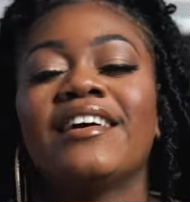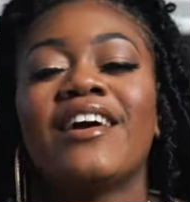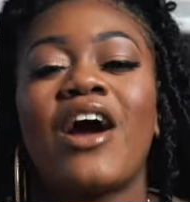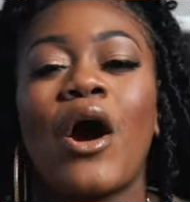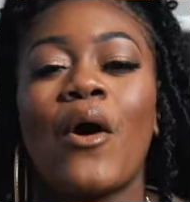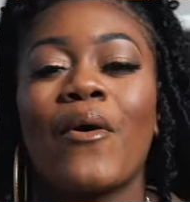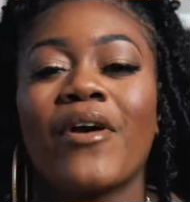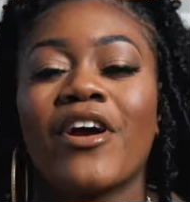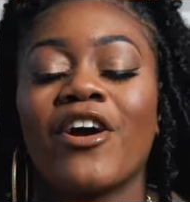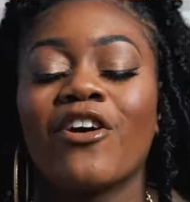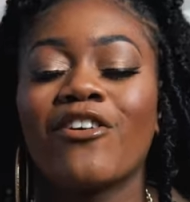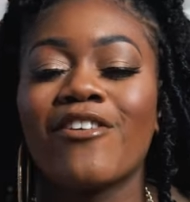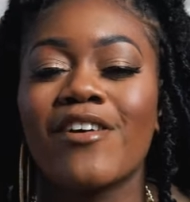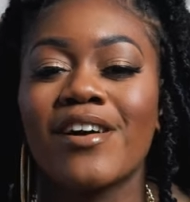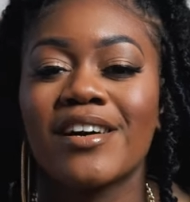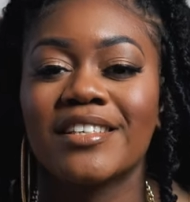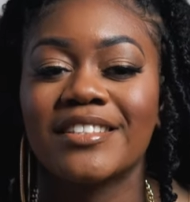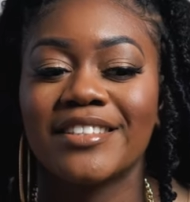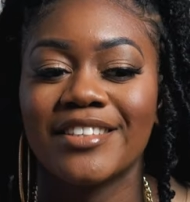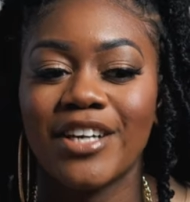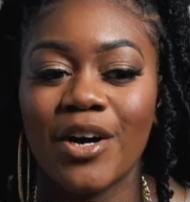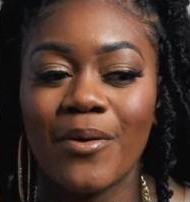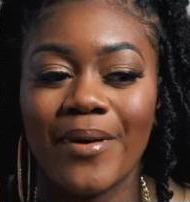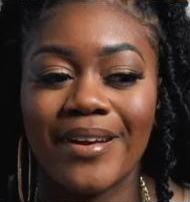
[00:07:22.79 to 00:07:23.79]
going
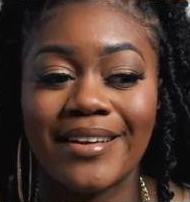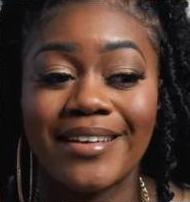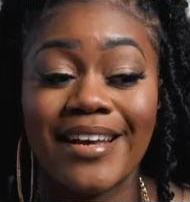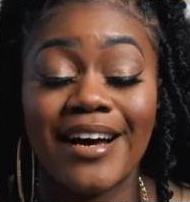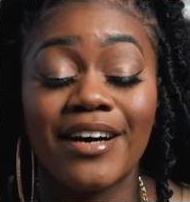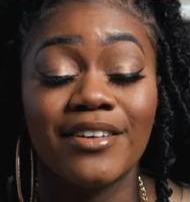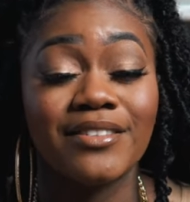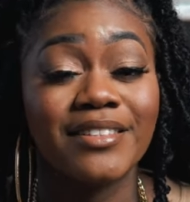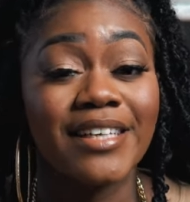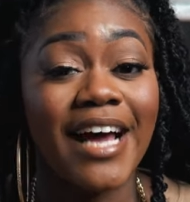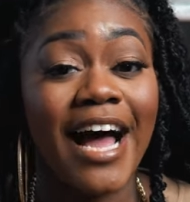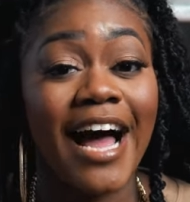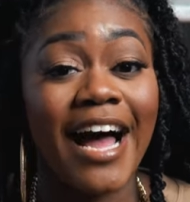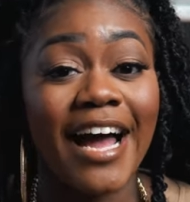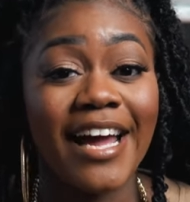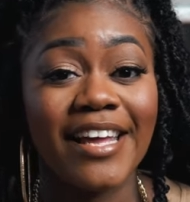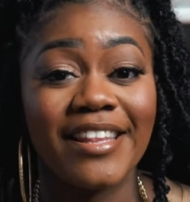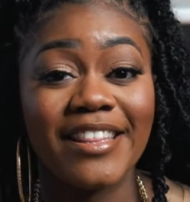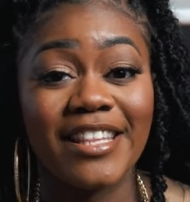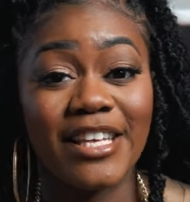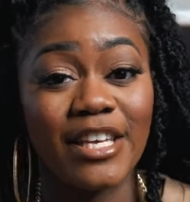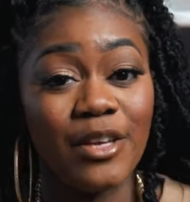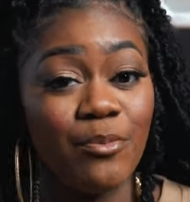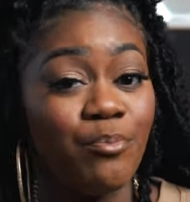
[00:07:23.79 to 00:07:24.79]
across and going down to
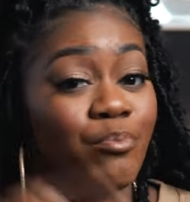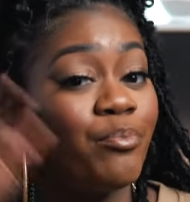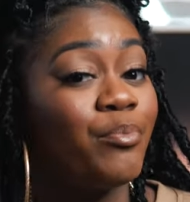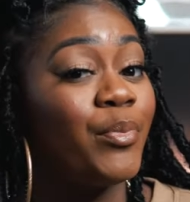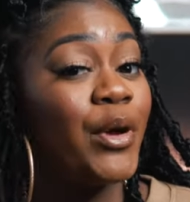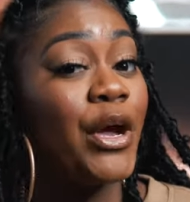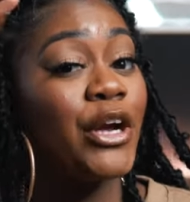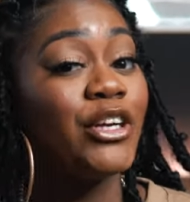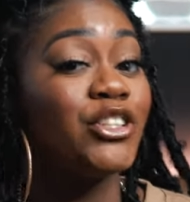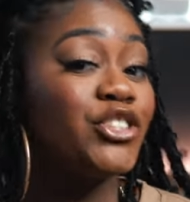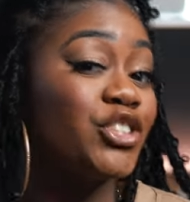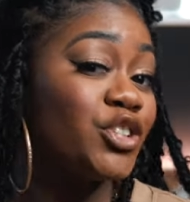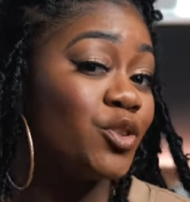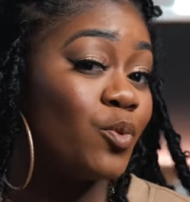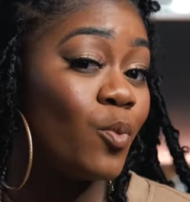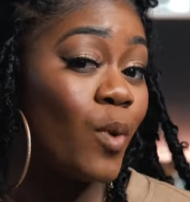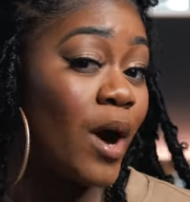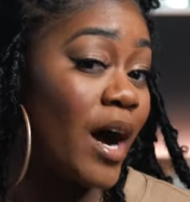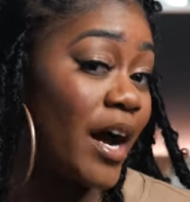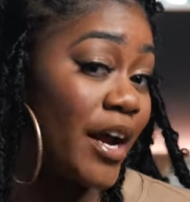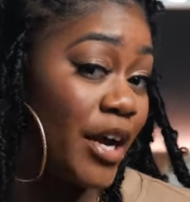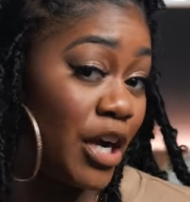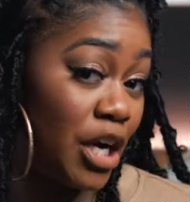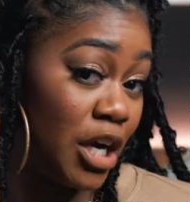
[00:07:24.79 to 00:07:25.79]
hide the picture
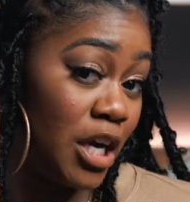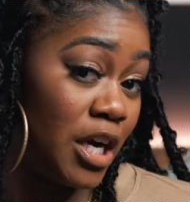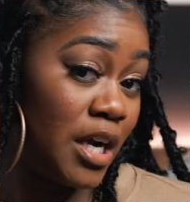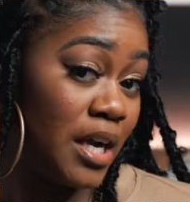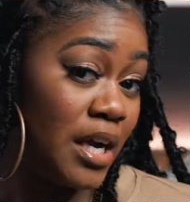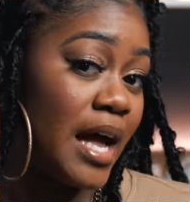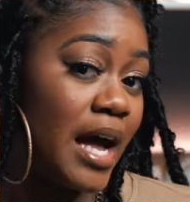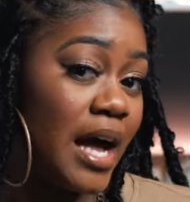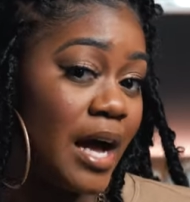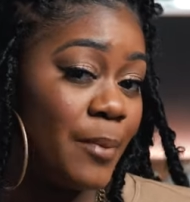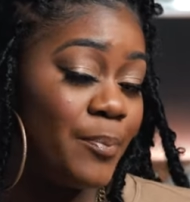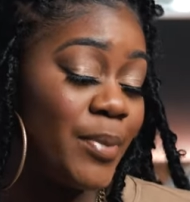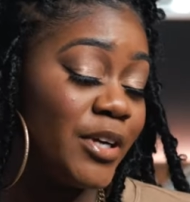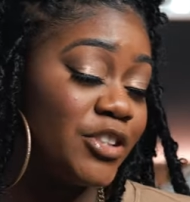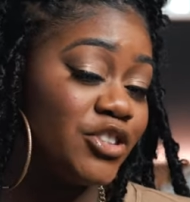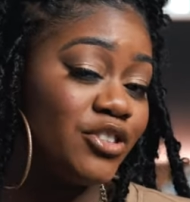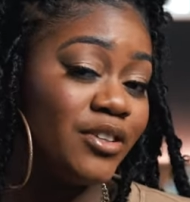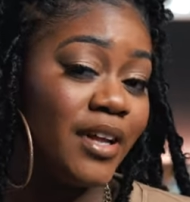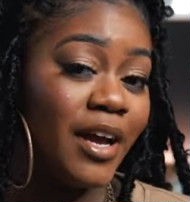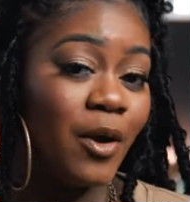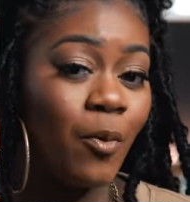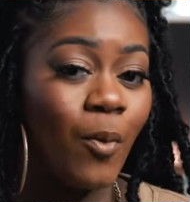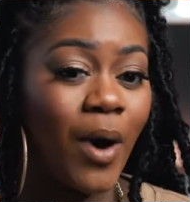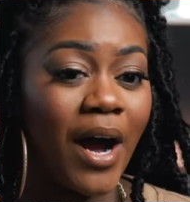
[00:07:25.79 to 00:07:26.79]
wire,
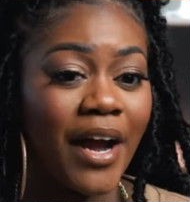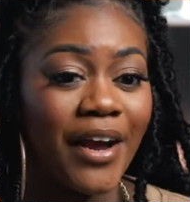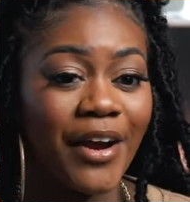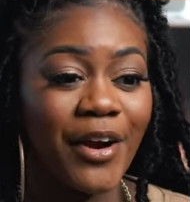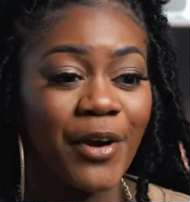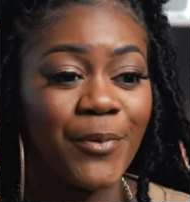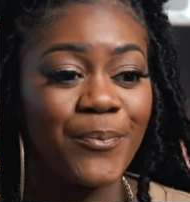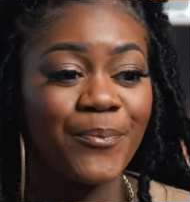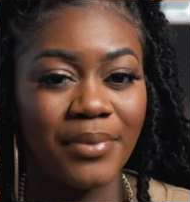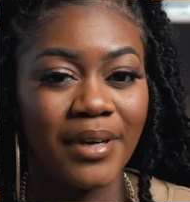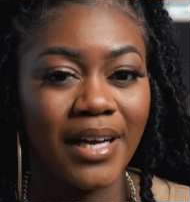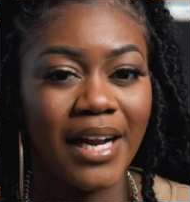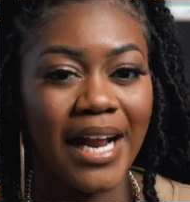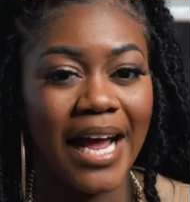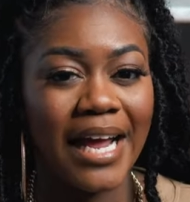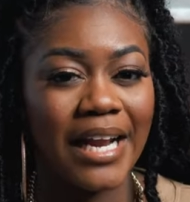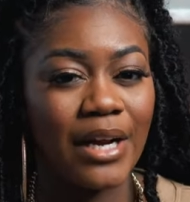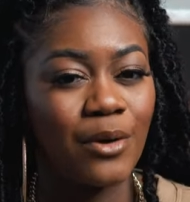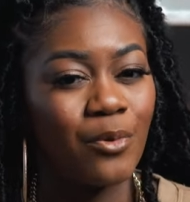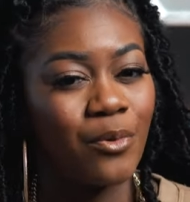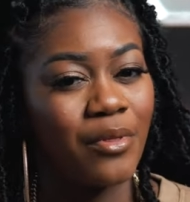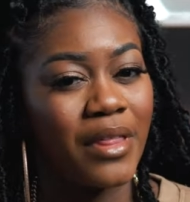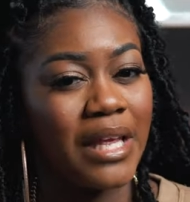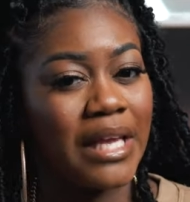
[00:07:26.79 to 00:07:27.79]
picture light wire, but I
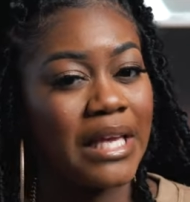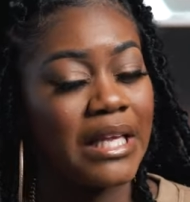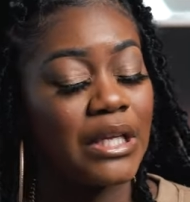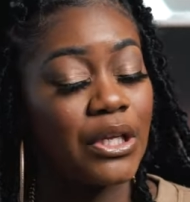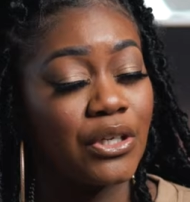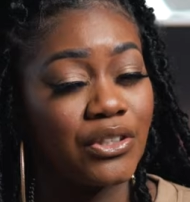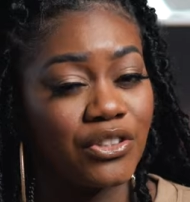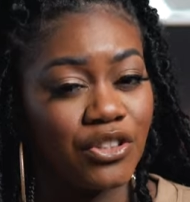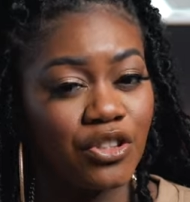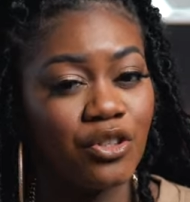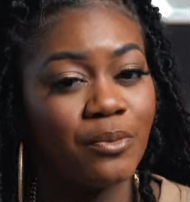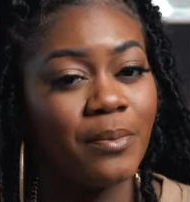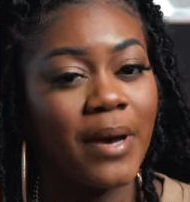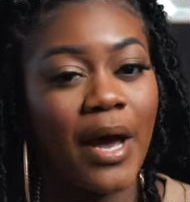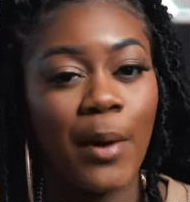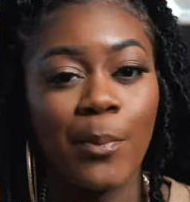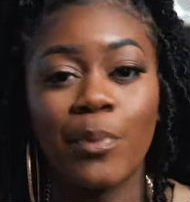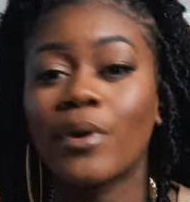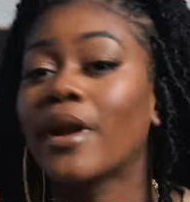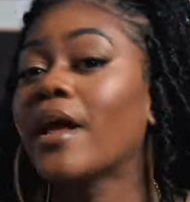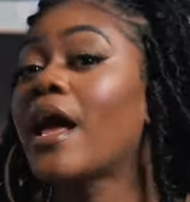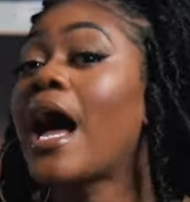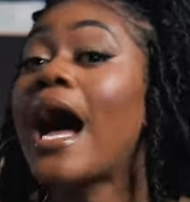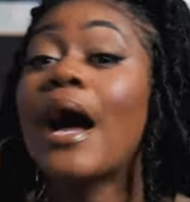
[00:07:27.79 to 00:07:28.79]
don't think it looks too bad,
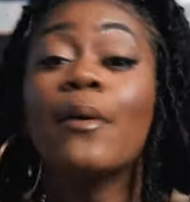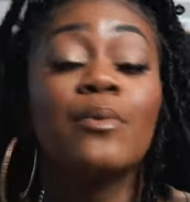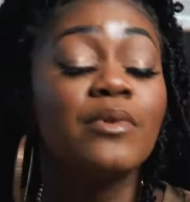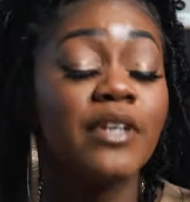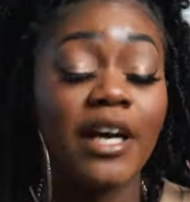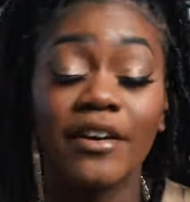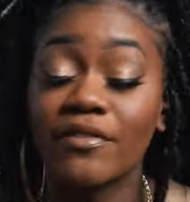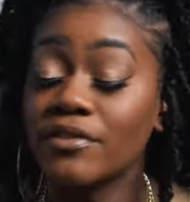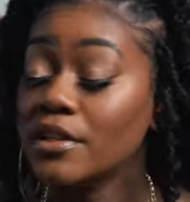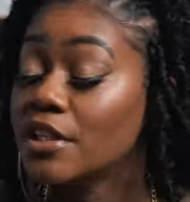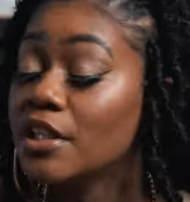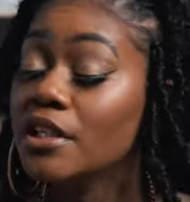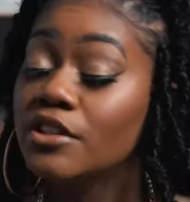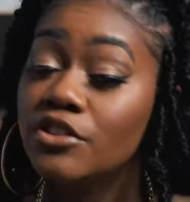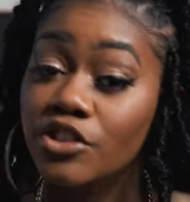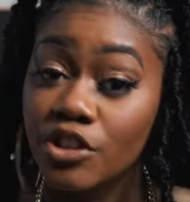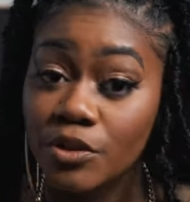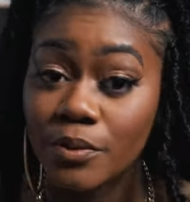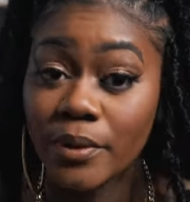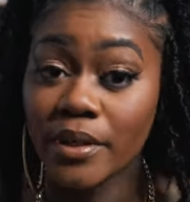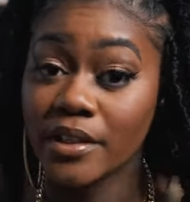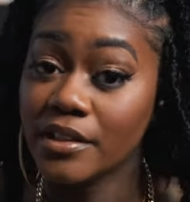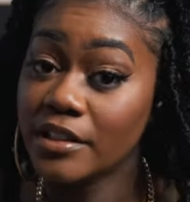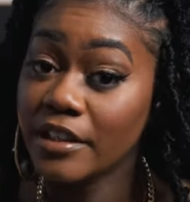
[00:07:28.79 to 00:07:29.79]
but I would definitely
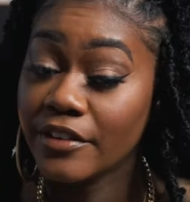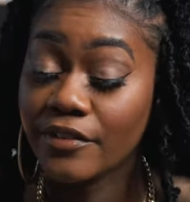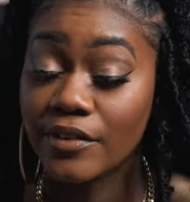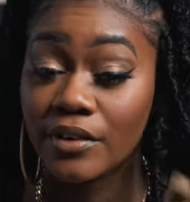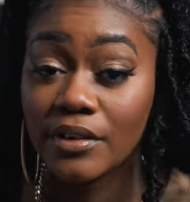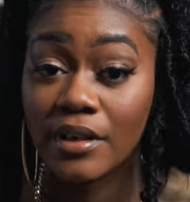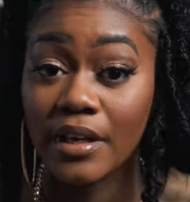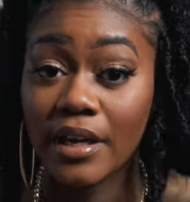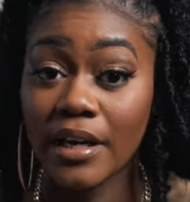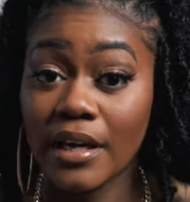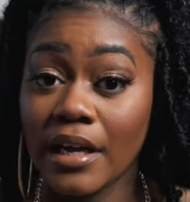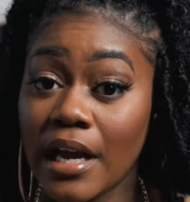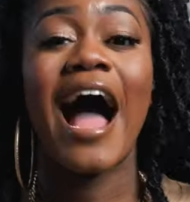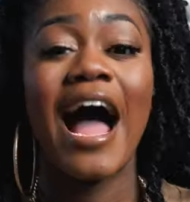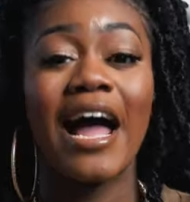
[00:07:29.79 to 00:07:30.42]
do it differently.